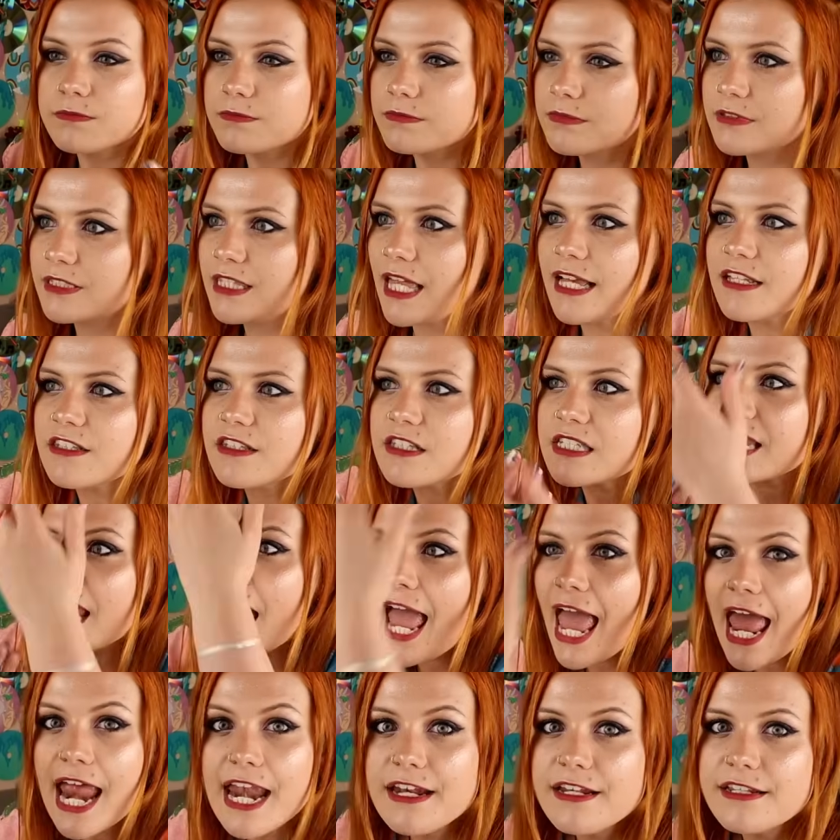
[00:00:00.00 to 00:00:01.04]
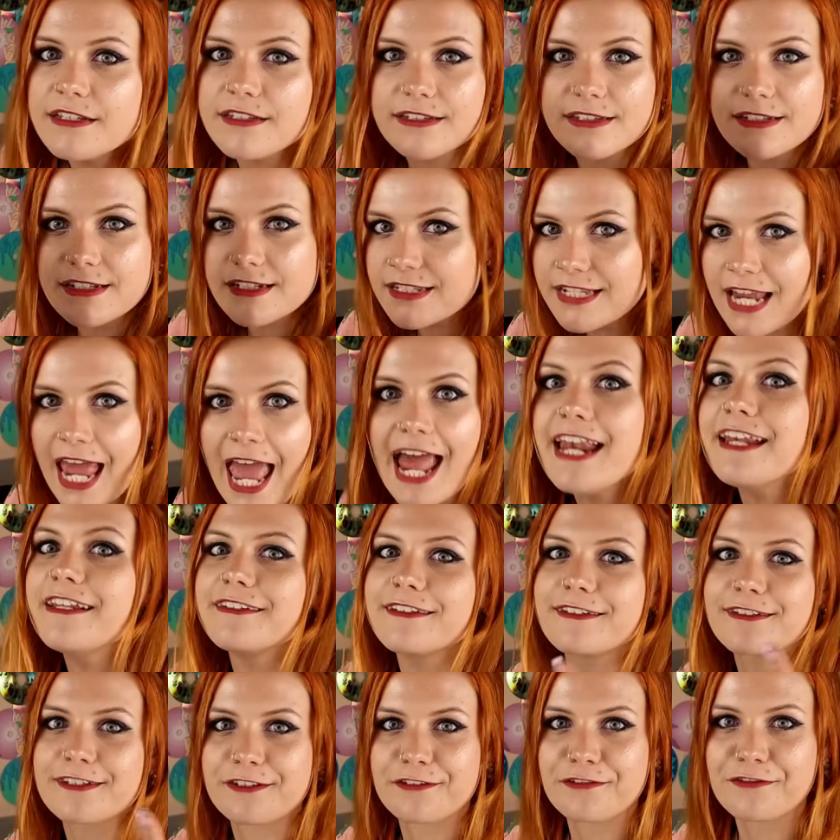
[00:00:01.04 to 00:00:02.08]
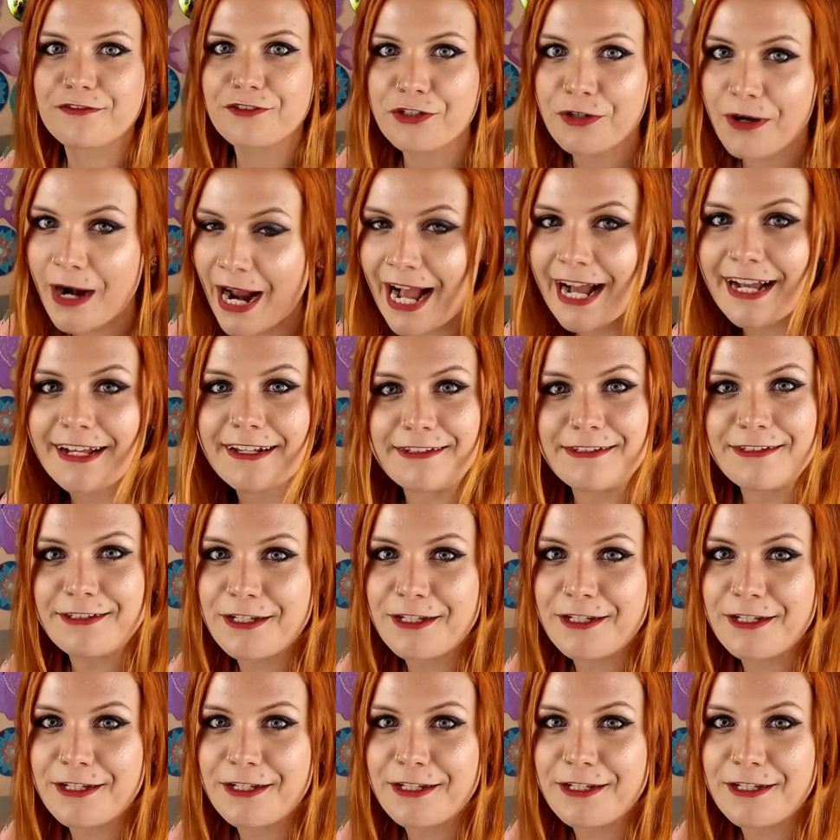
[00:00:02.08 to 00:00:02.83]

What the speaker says: there's tens and tens of tracks